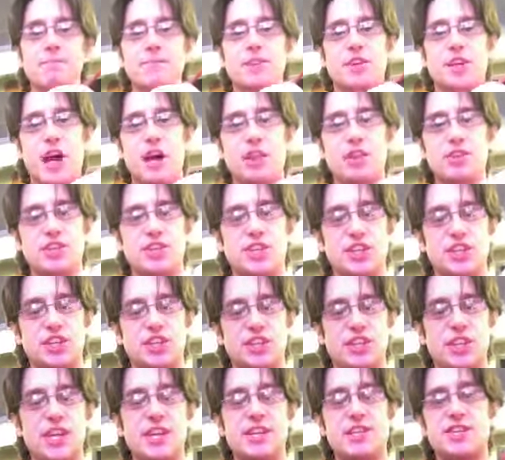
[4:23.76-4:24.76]
Colors such
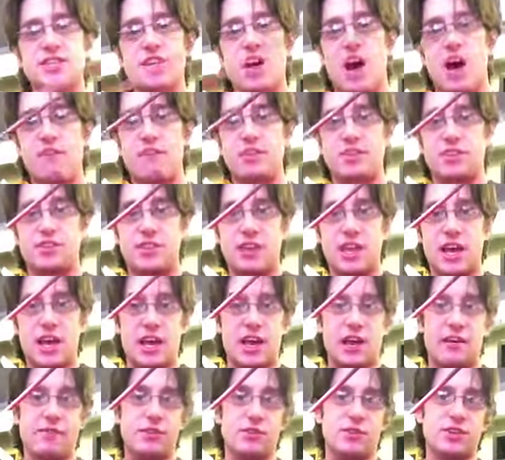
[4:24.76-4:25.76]
as this,
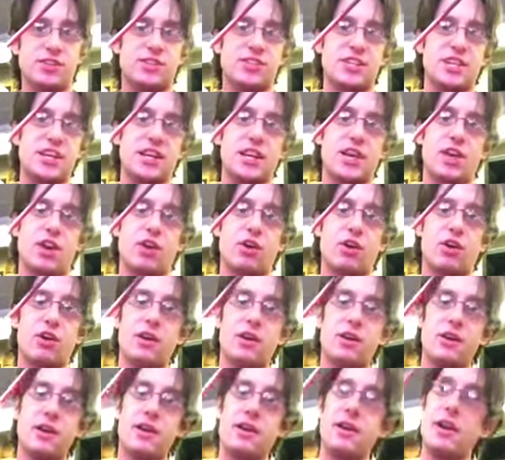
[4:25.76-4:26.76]
if you can see here
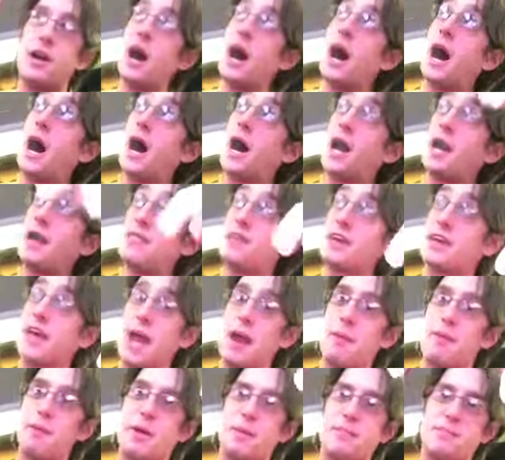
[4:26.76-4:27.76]
in the
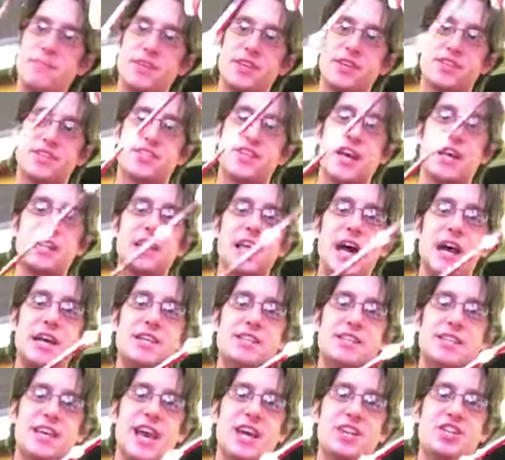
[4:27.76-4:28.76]
camera, the sunlight
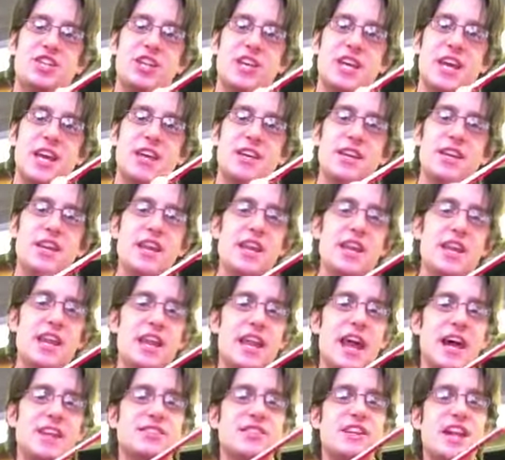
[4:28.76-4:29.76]
is catching it.
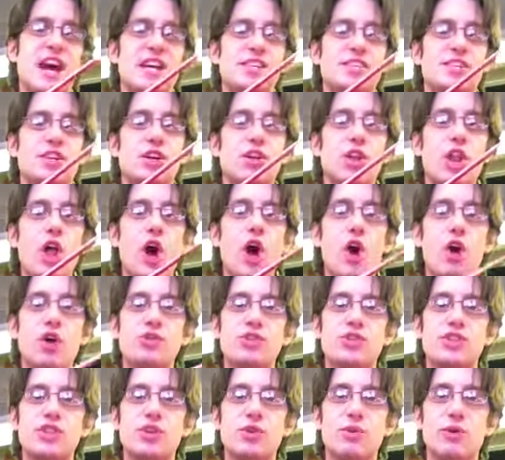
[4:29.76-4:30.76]
It has a nice glow
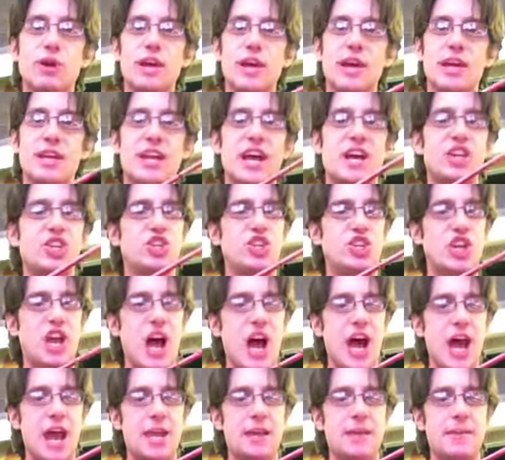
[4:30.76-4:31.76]
to it, a nice
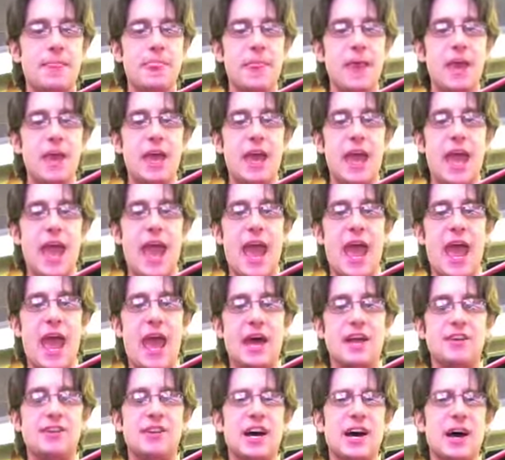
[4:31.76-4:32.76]
shine.
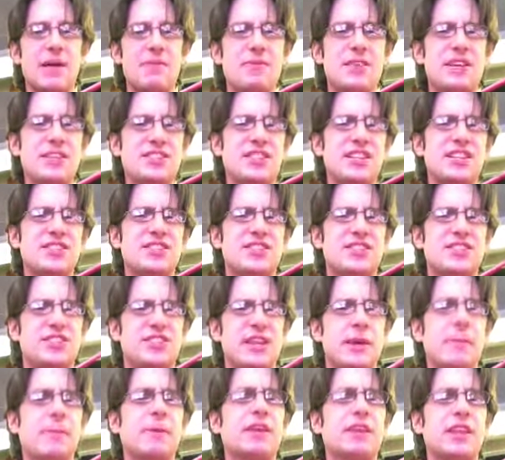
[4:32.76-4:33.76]
And this is
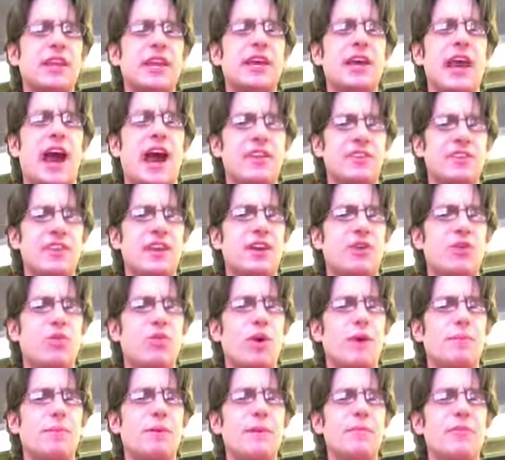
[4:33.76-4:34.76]
typically, I think,
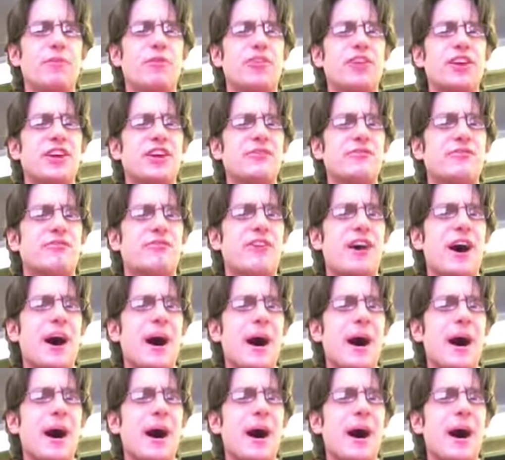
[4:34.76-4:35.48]
when people think of